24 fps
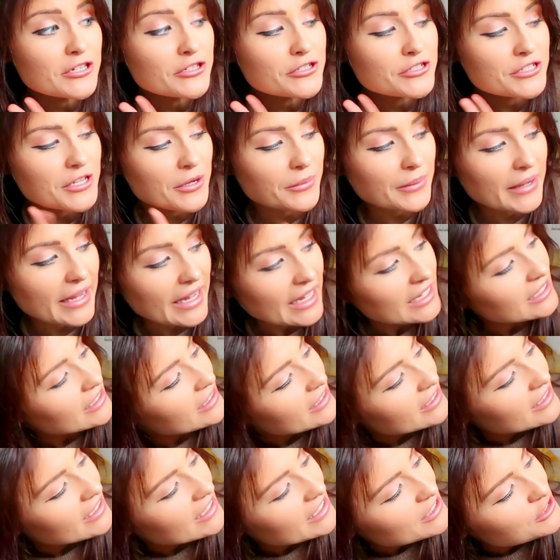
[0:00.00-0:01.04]
So in
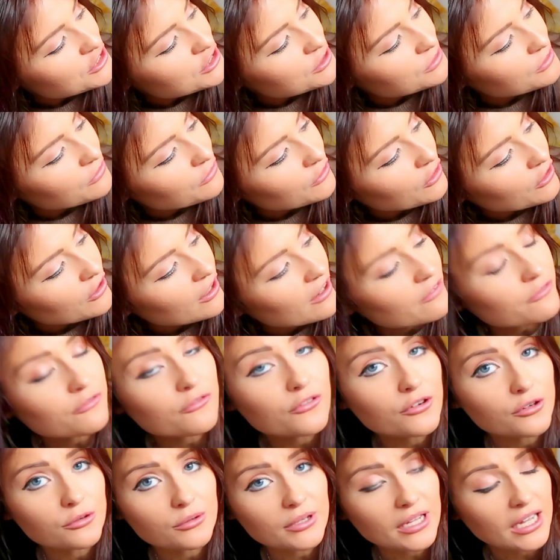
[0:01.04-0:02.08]
this you have got a
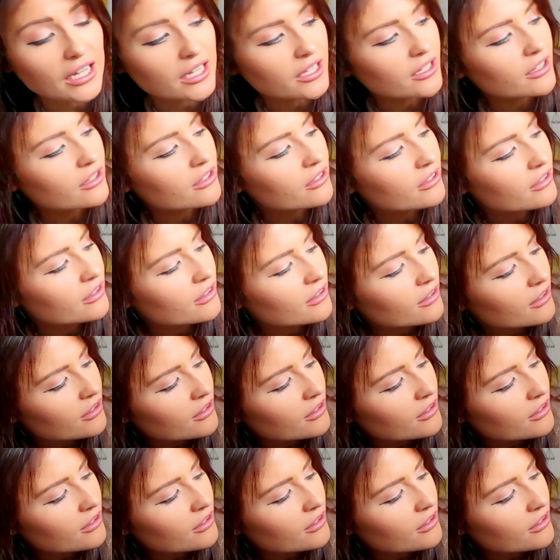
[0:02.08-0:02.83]
fruitcake,